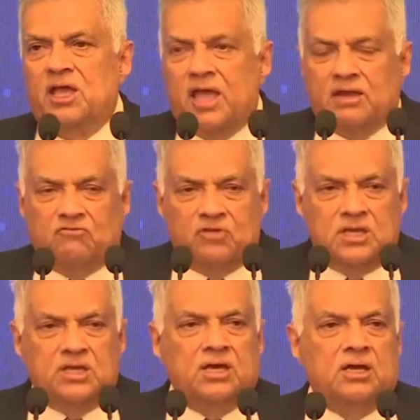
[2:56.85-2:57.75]
and
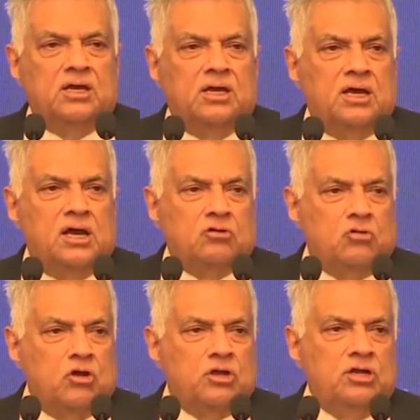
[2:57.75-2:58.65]
we are
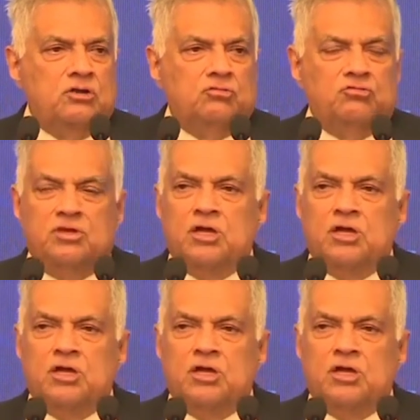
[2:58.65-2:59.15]
talking to see